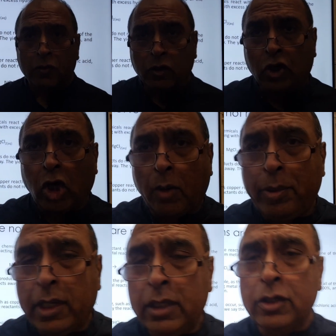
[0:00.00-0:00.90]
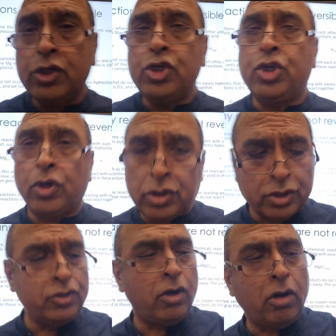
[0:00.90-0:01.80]
The copper does
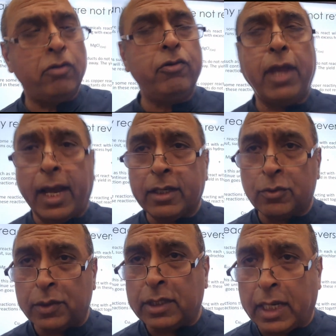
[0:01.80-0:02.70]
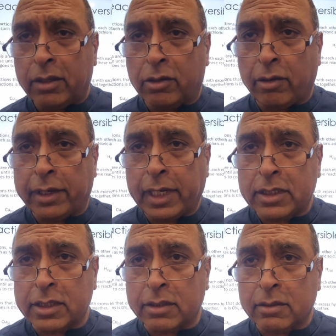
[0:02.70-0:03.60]
not react with hydrochloric
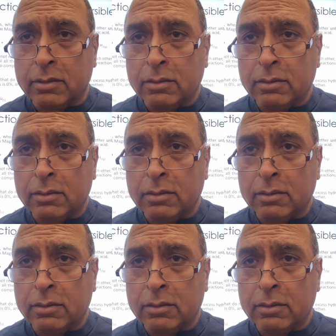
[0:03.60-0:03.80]
acid.